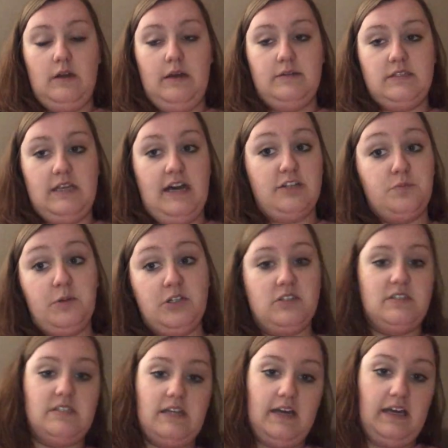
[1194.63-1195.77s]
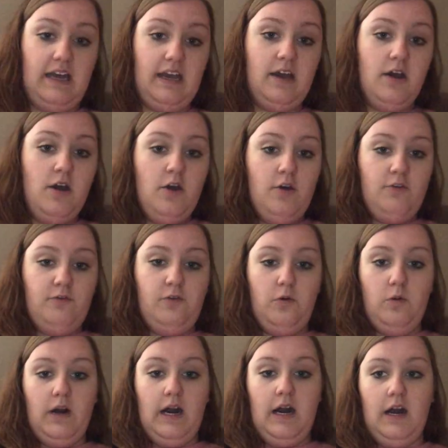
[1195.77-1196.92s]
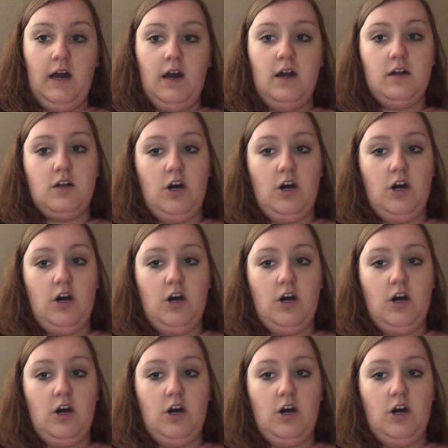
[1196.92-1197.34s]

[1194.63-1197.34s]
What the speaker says: / book study for